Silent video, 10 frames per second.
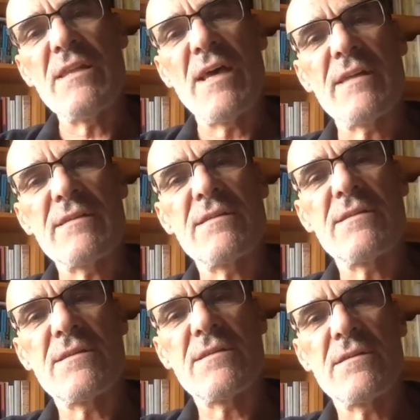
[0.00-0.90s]
that
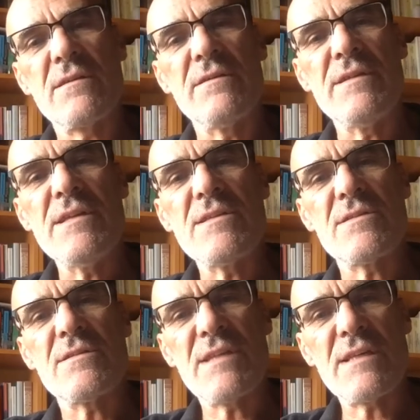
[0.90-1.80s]

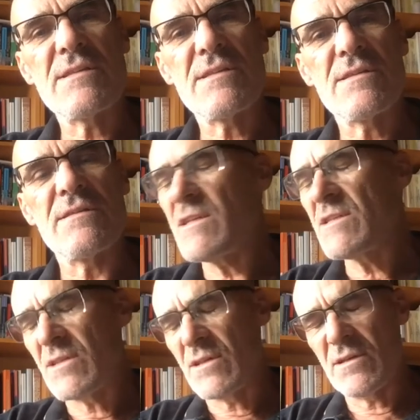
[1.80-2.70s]
these six,
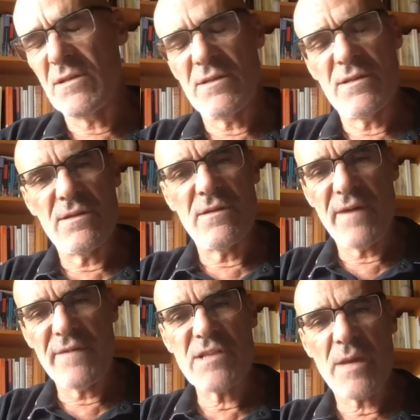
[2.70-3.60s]
these uh,
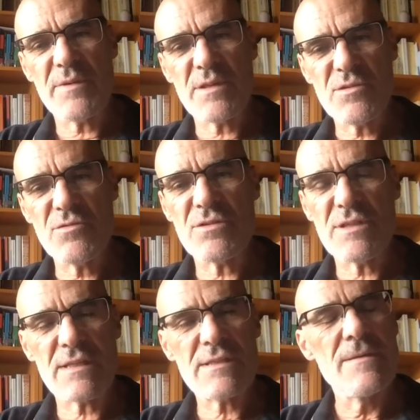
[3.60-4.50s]
five chapters, two to
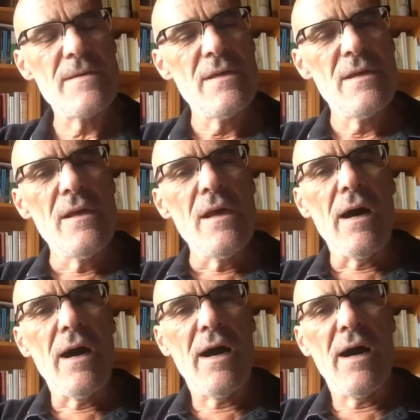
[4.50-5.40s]
six,
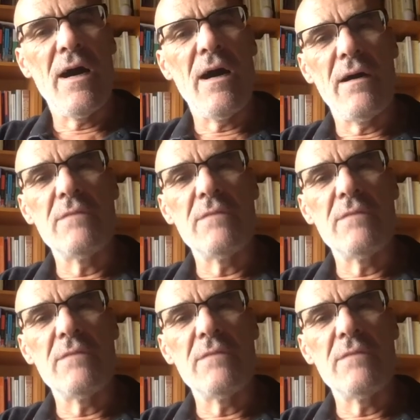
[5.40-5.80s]
are